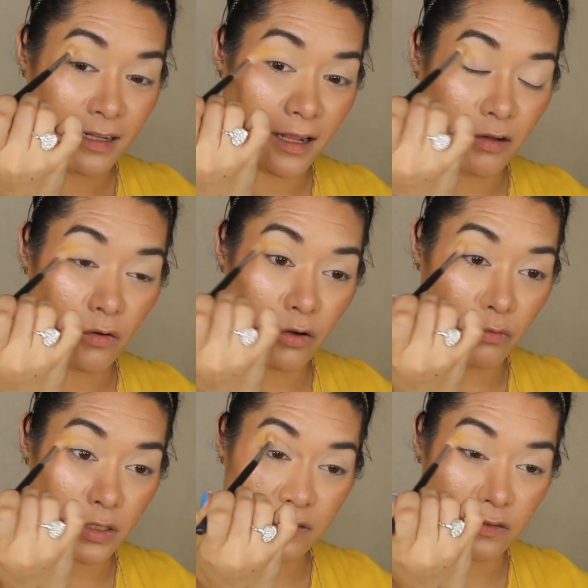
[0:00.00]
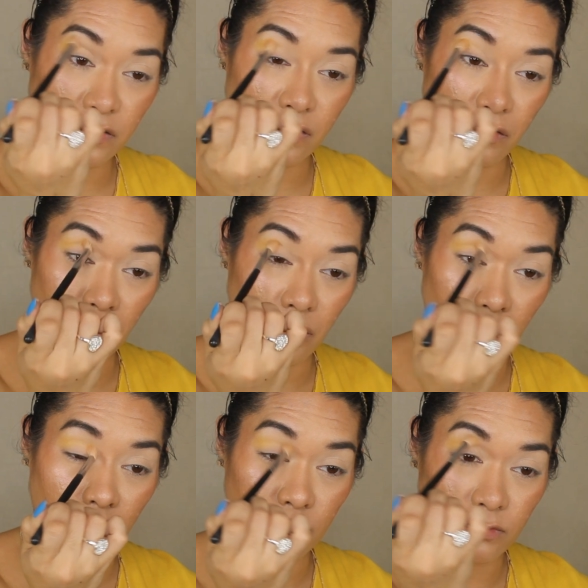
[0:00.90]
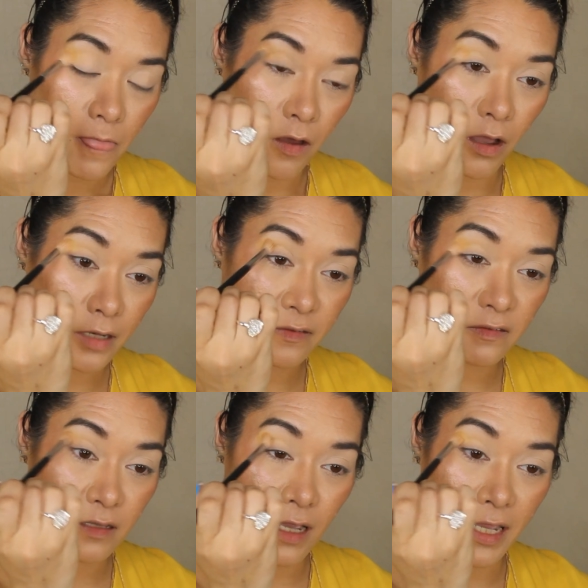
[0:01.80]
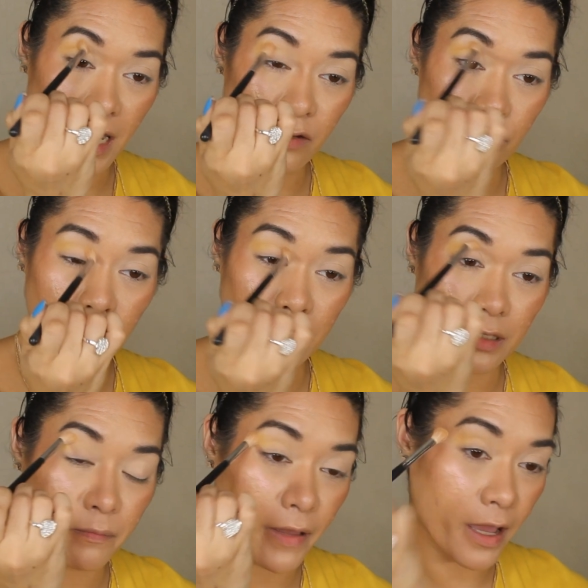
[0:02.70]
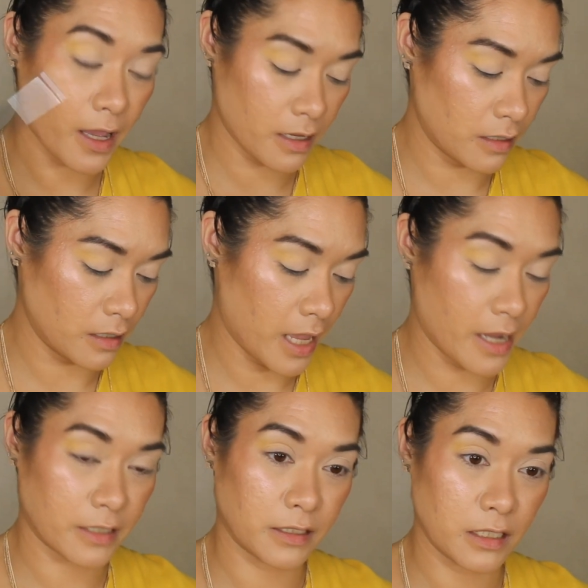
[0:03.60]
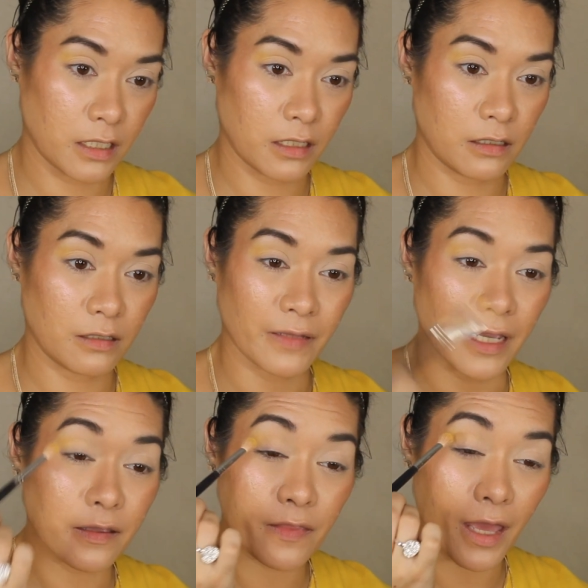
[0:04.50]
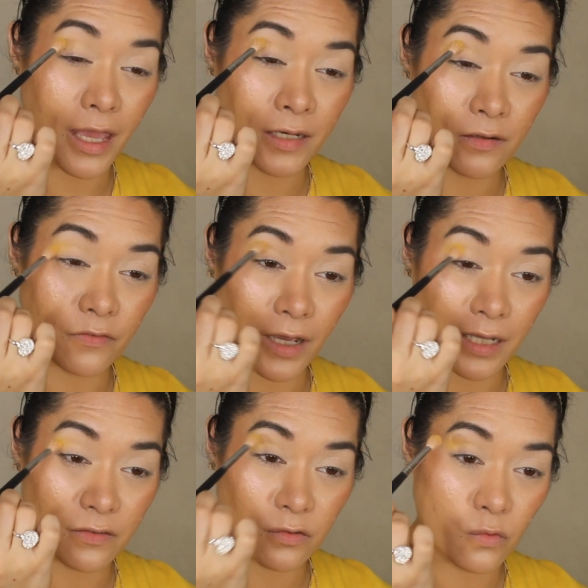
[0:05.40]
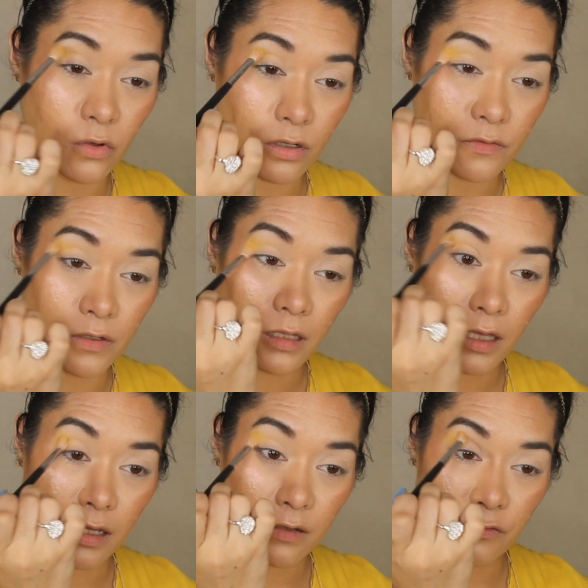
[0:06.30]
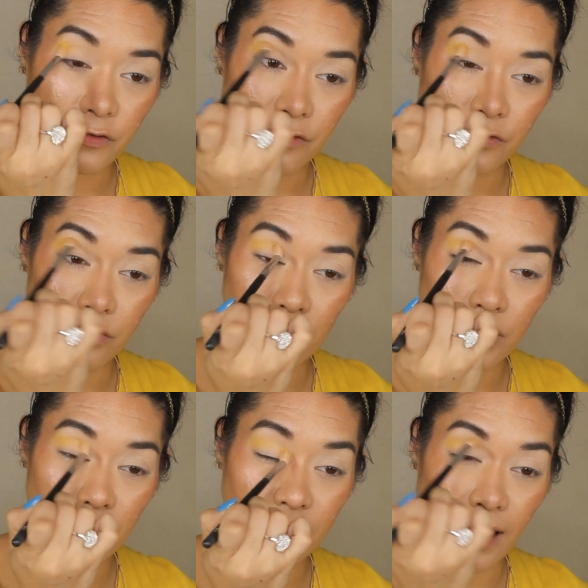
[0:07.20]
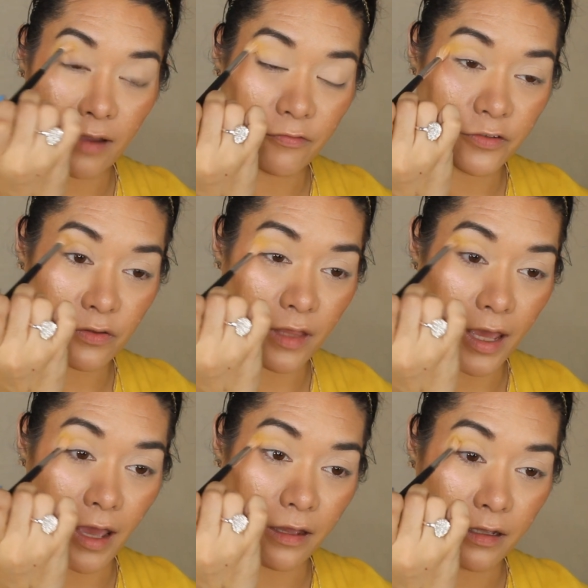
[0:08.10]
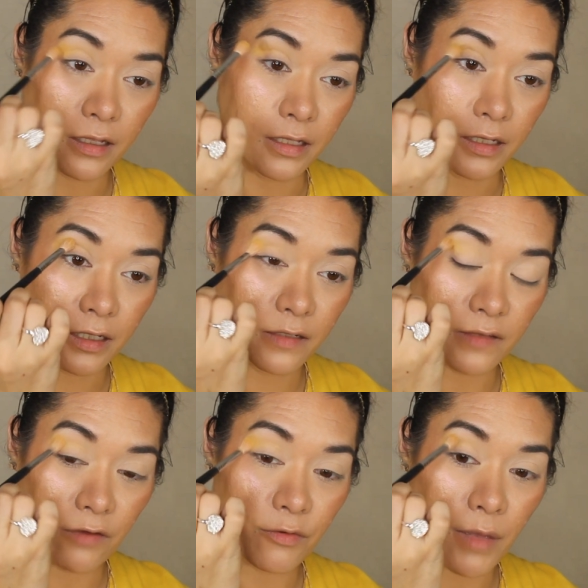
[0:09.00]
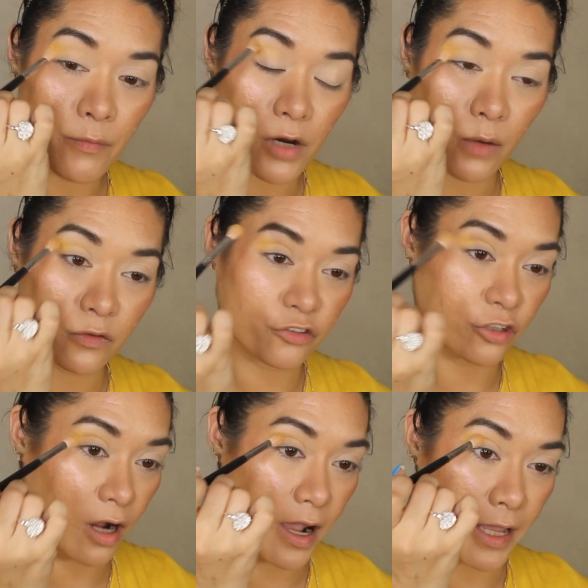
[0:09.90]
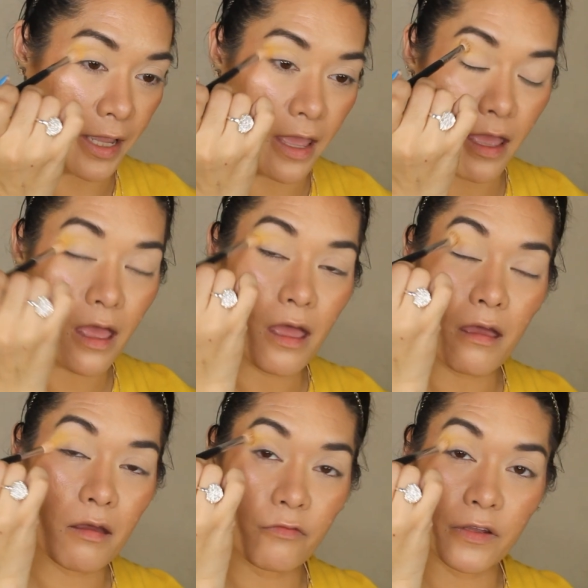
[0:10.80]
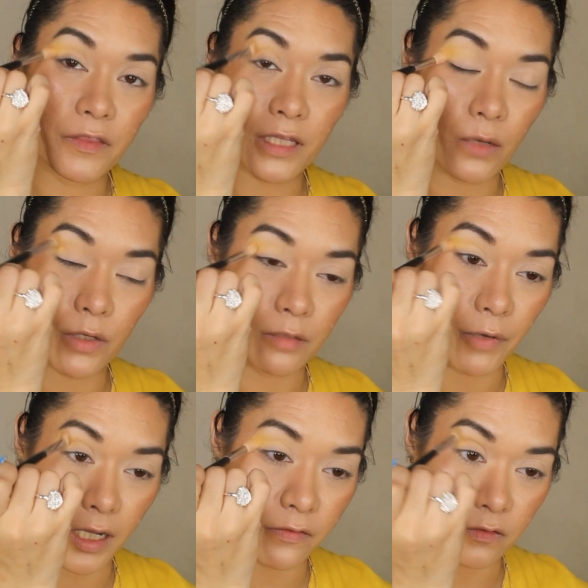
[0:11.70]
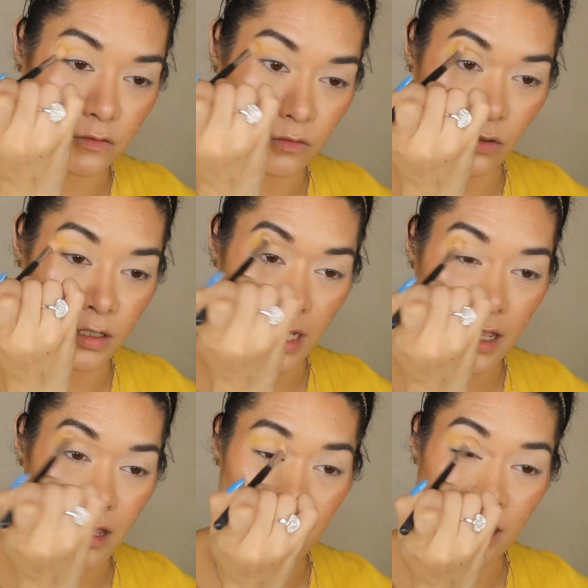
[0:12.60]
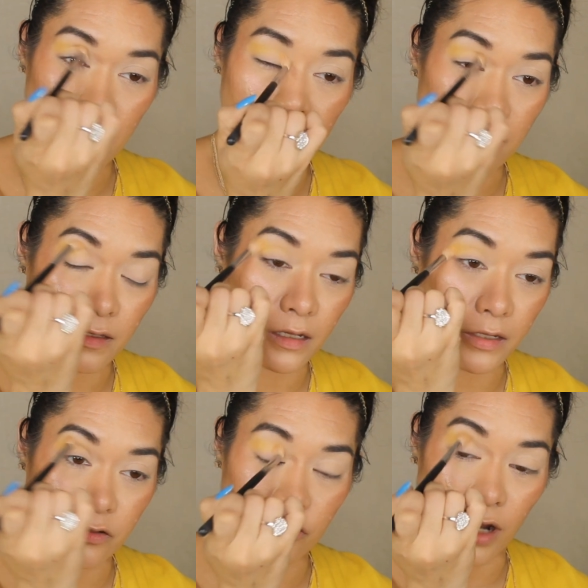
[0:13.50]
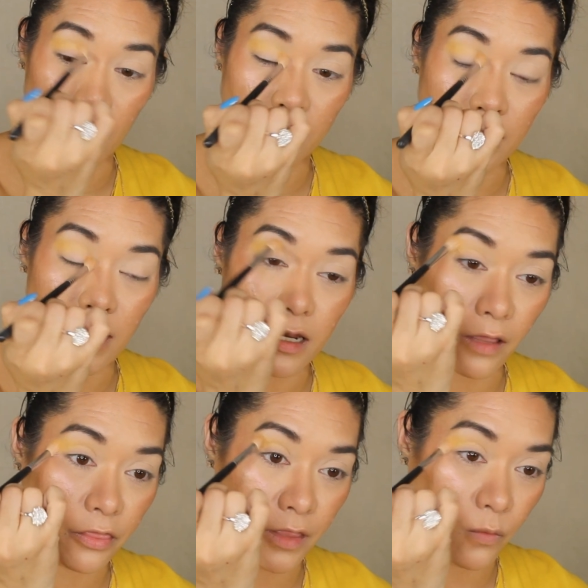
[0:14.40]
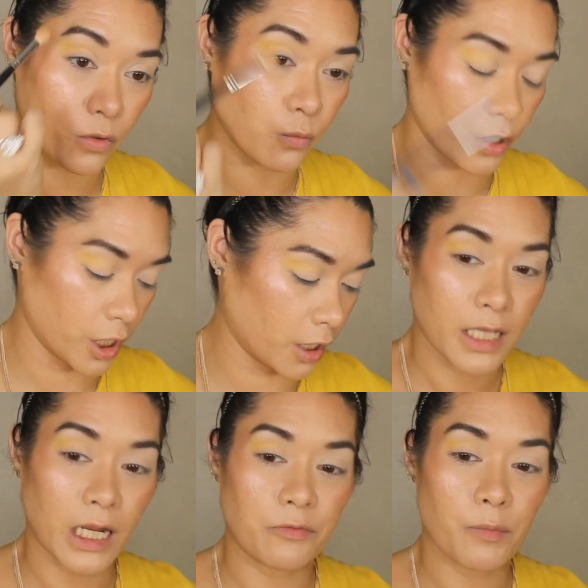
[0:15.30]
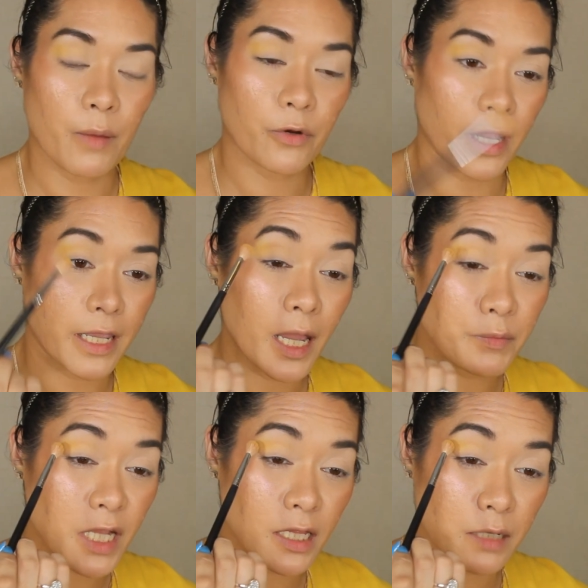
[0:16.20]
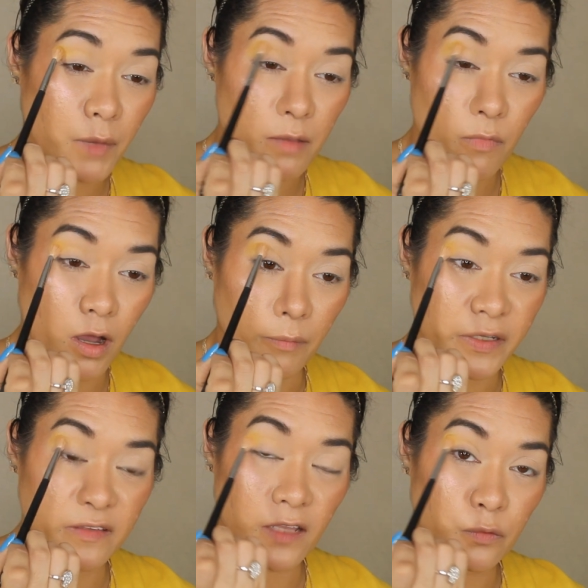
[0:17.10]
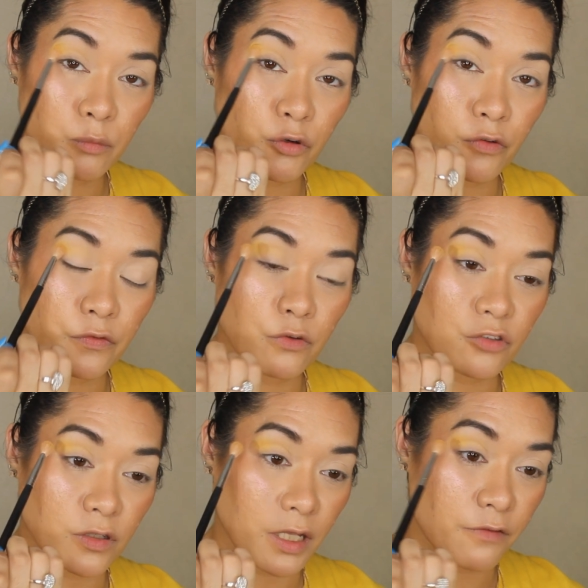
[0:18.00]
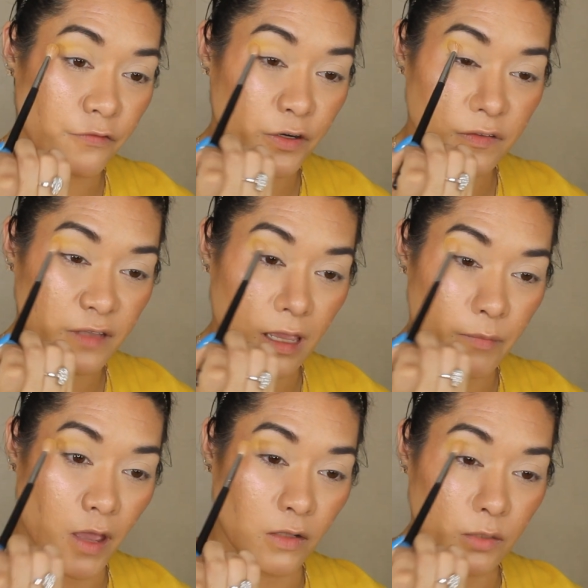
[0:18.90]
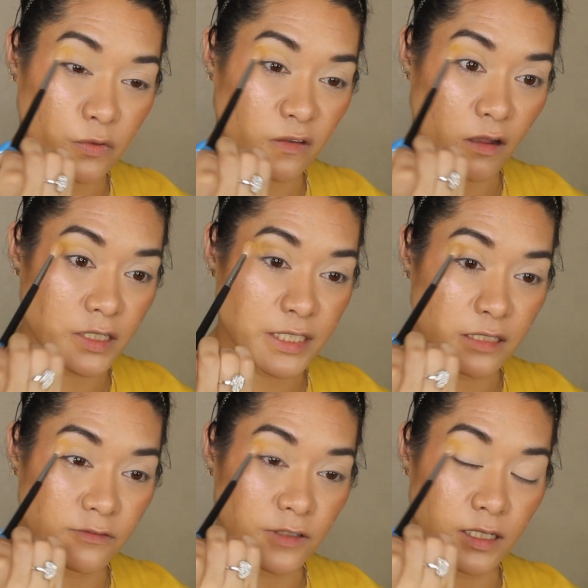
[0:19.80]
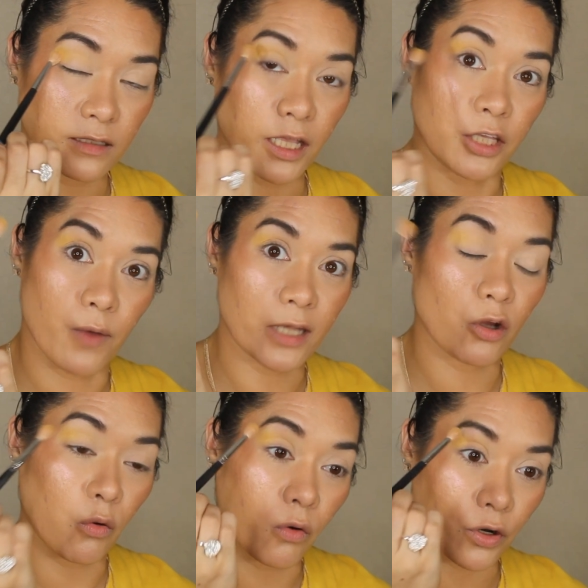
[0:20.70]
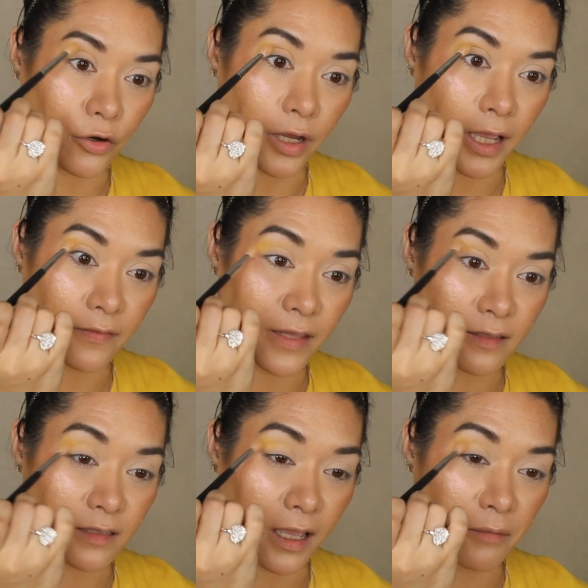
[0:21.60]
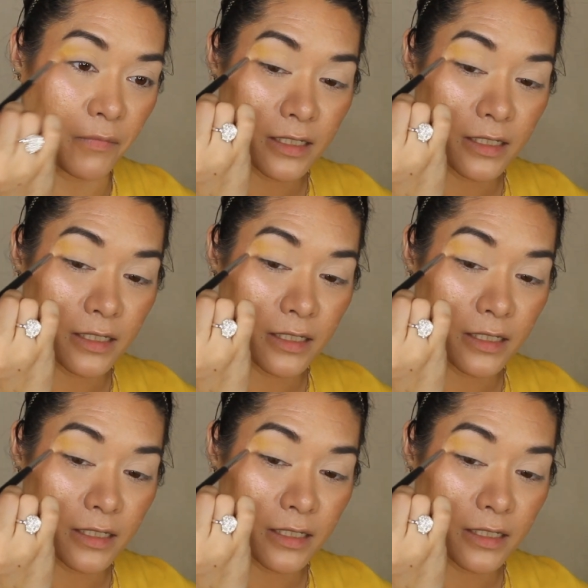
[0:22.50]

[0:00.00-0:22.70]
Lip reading: I don't know what to do. Honestly, I had really bad acne like the end of high school and for a few years after that. And I remember I was trying everything that we could buy in the store, anything I could try, and nothing would work. And I remember I kept telling my mom, because that's when Profusion like first came out and it was on TV and like you had to order it at that time.